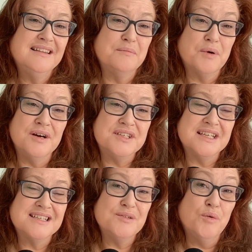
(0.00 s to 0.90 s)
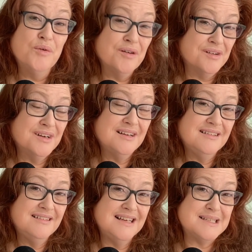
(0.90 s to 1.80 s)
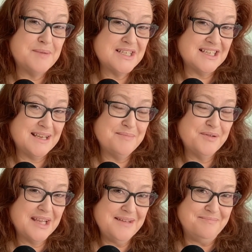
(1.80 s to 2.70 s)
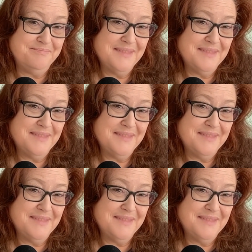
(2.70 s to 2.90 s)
the project, or especially about him.